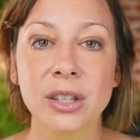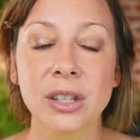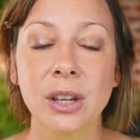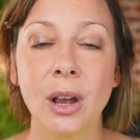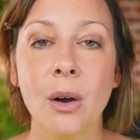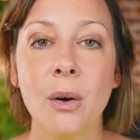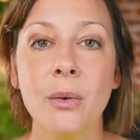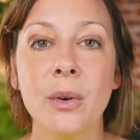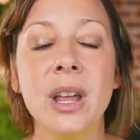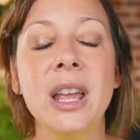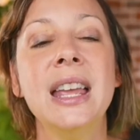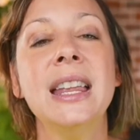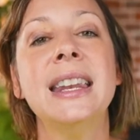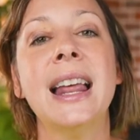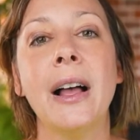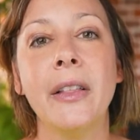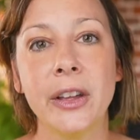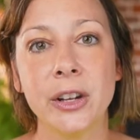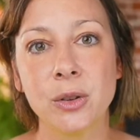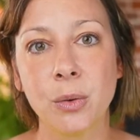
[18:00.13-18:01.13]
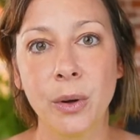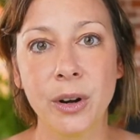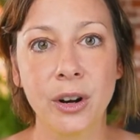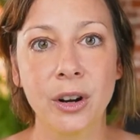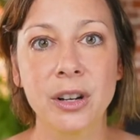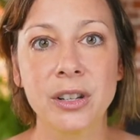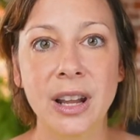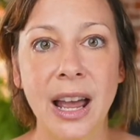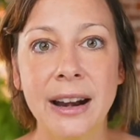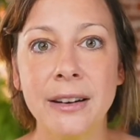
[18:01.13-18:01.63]
So now that
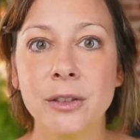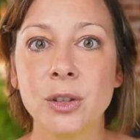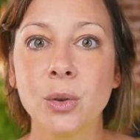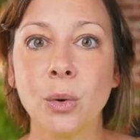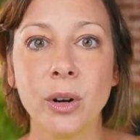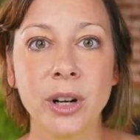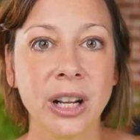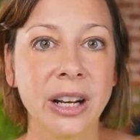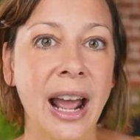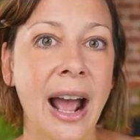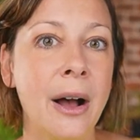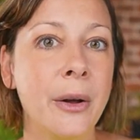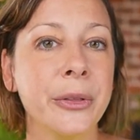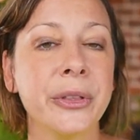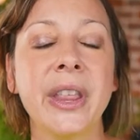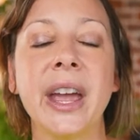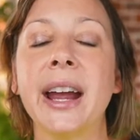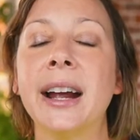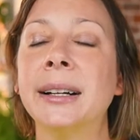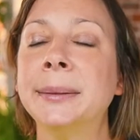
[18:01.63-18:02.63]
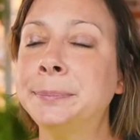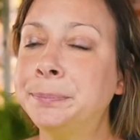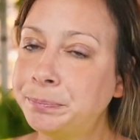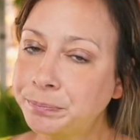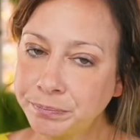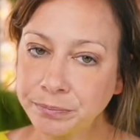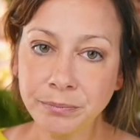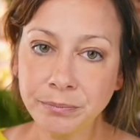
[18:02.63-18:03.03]
Twitter is kind of sorted out there,